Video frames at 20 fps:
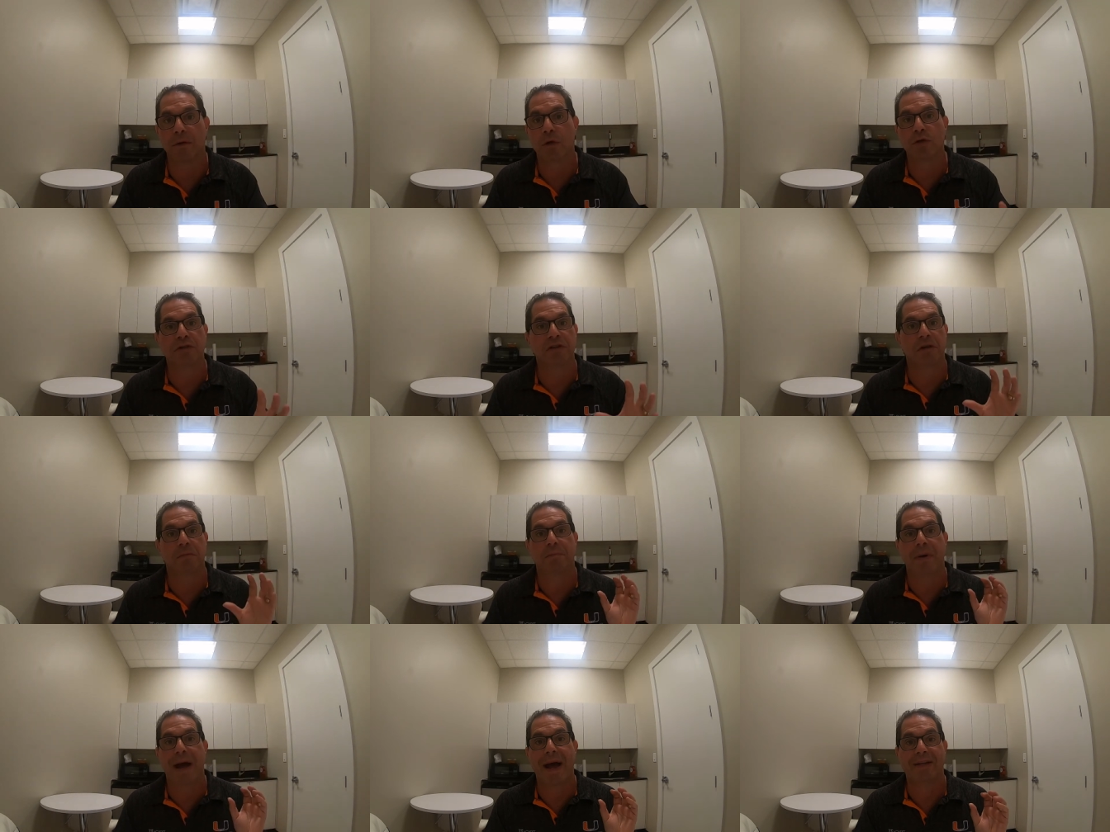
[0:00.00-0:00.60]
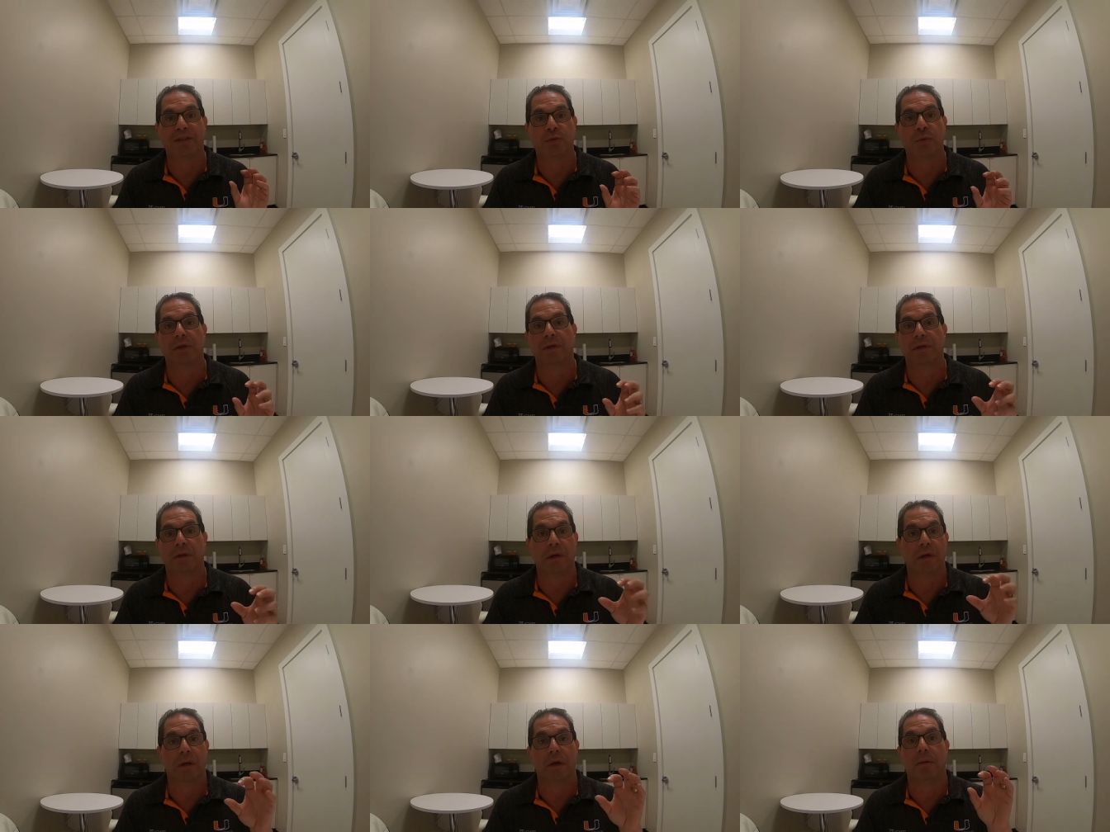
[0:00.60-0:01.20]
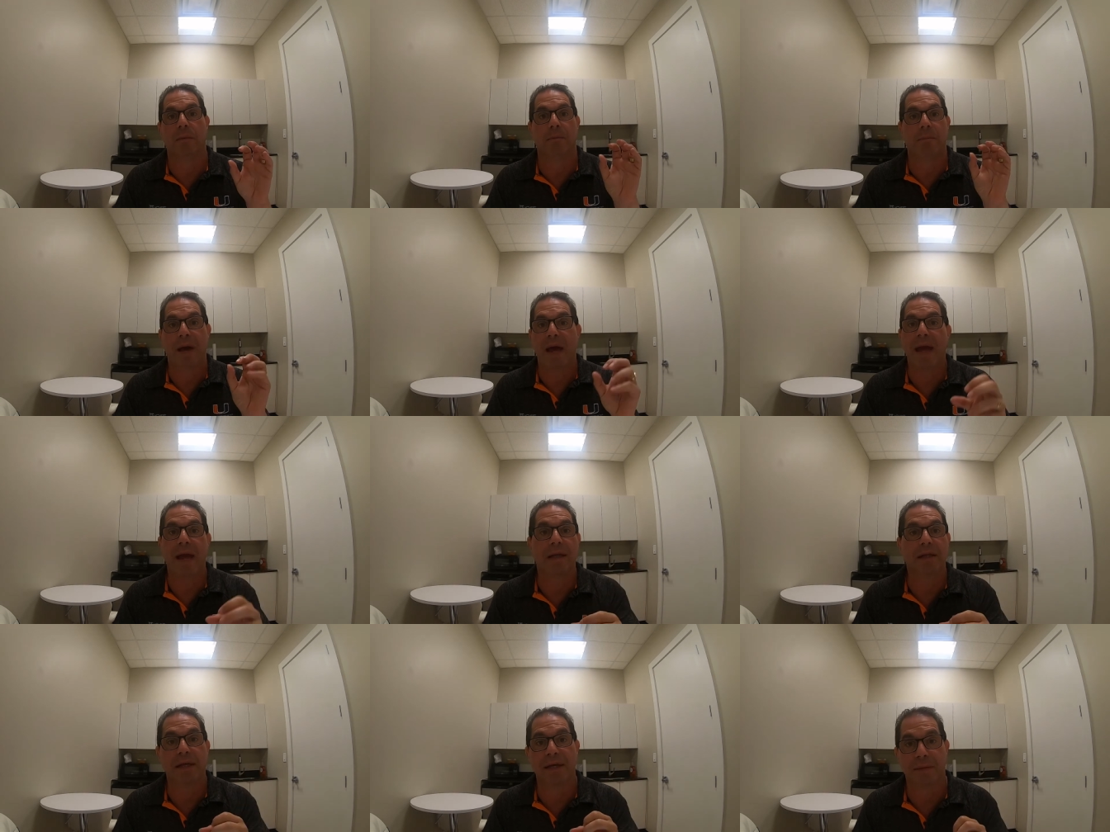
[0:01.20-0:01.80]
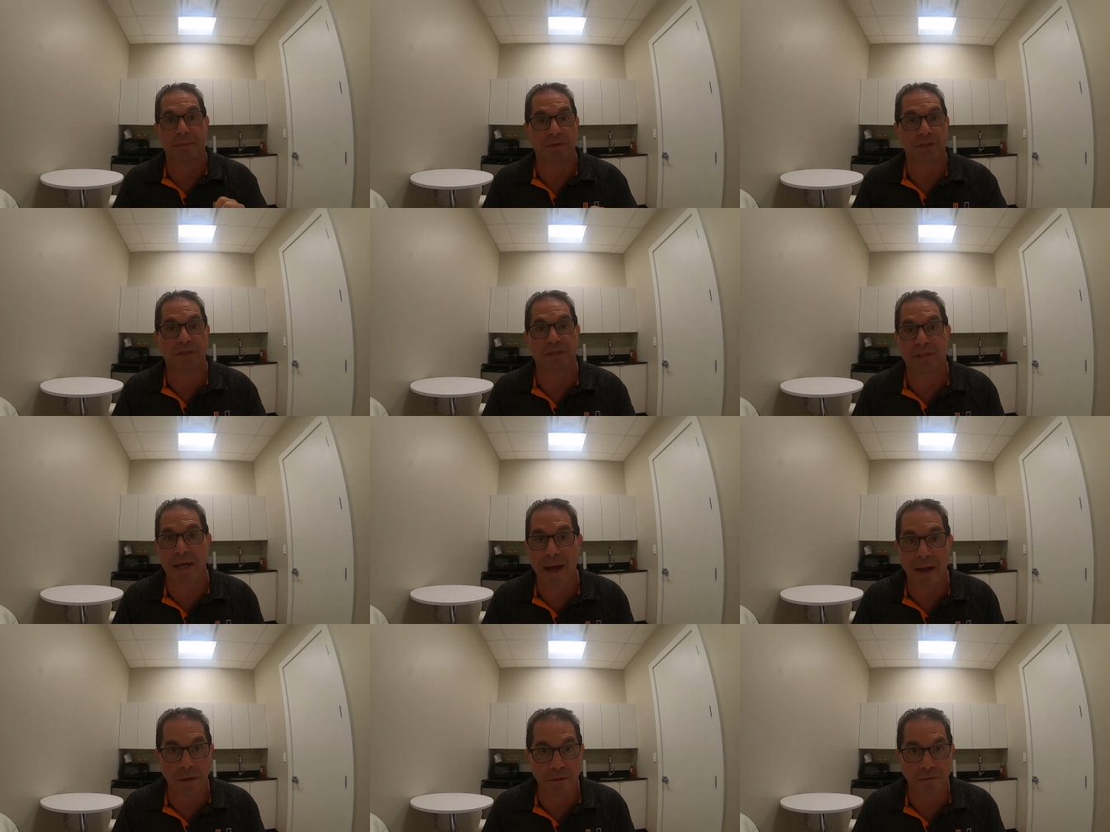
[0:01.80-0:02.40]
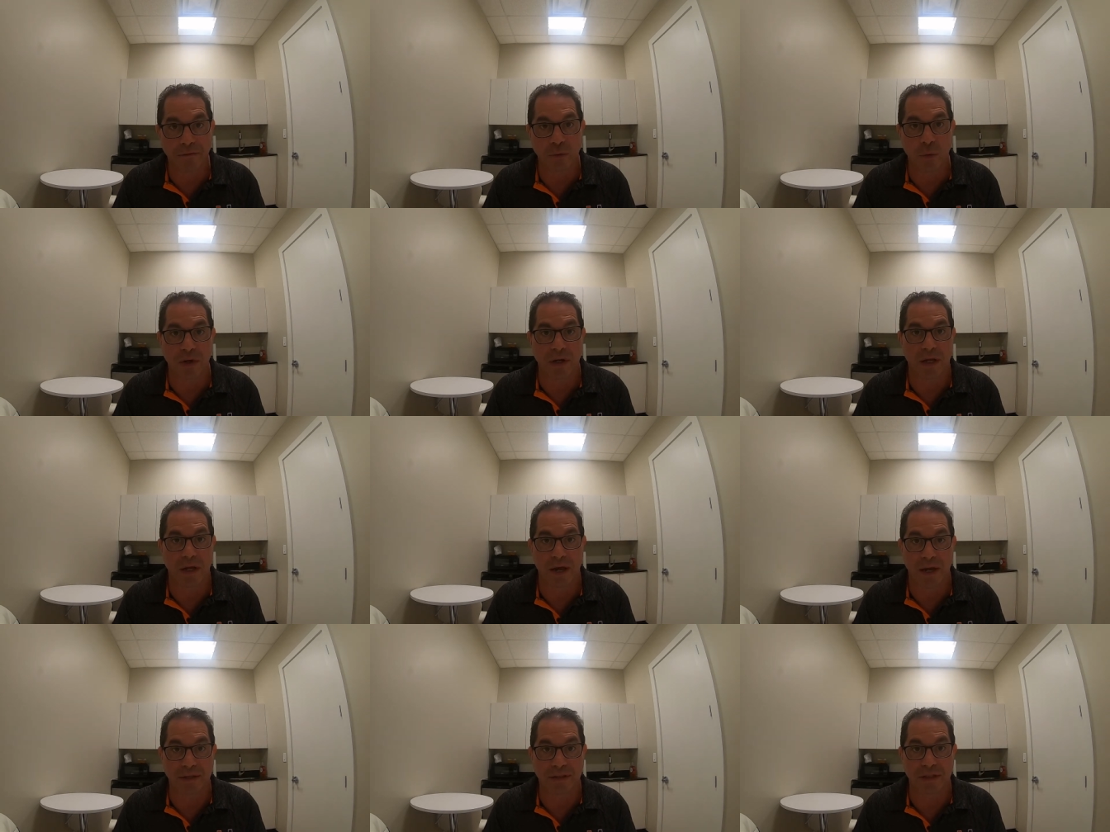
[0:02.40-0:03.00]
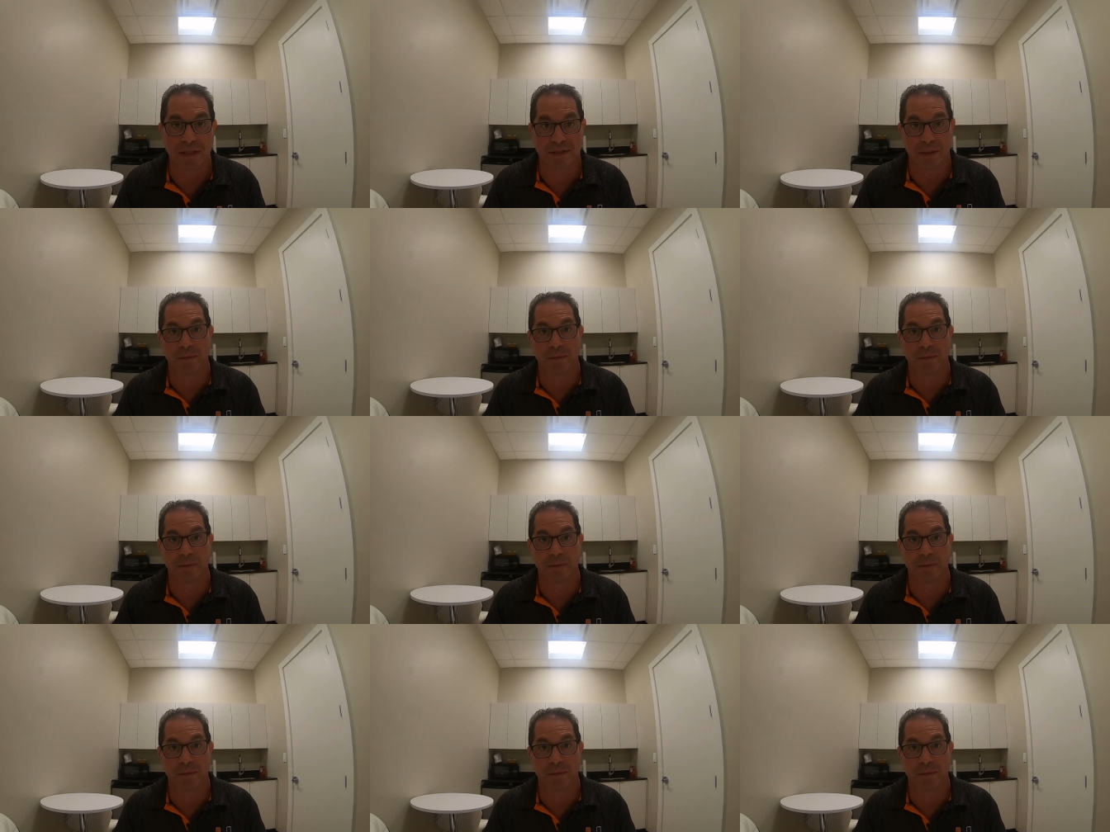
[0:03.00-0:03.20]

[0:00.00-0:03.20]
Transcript: Usually the bass will impale himself when he hits it.